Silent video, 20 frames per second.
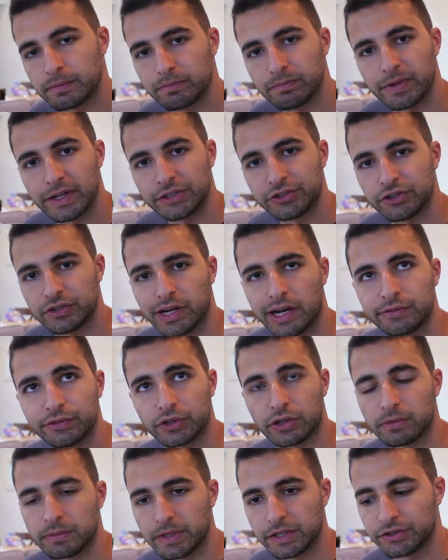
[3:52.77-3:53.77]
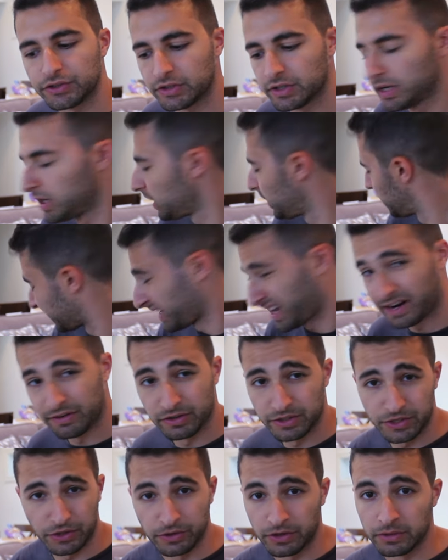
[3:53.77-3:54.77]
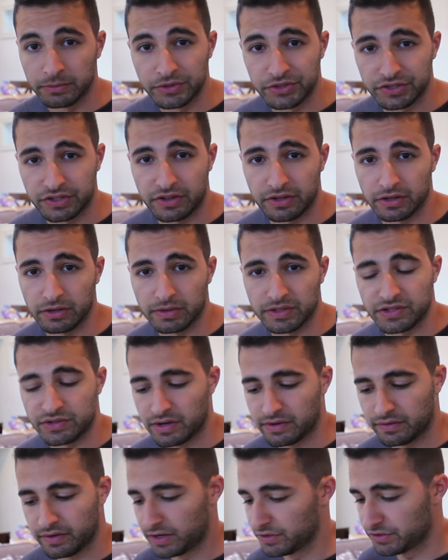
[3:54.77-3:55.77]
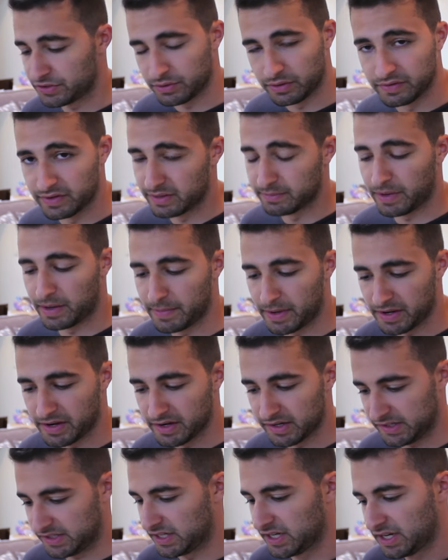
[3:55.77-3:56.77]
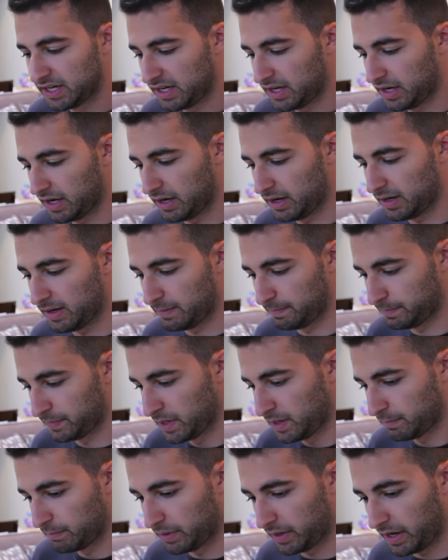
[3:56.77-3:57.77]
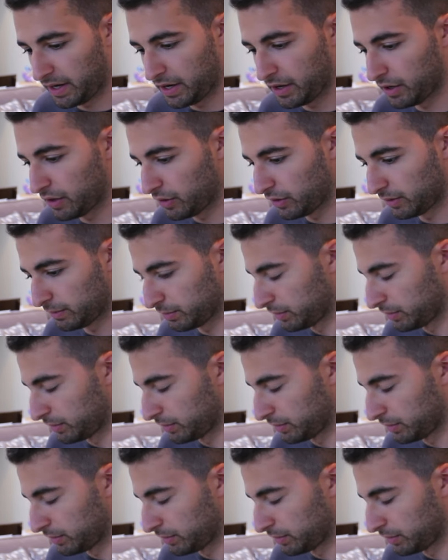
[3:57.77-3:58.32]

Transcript: major, F sharp major. I really don't know music theory whatsoever. I just do everything by my ears. Um, but I know the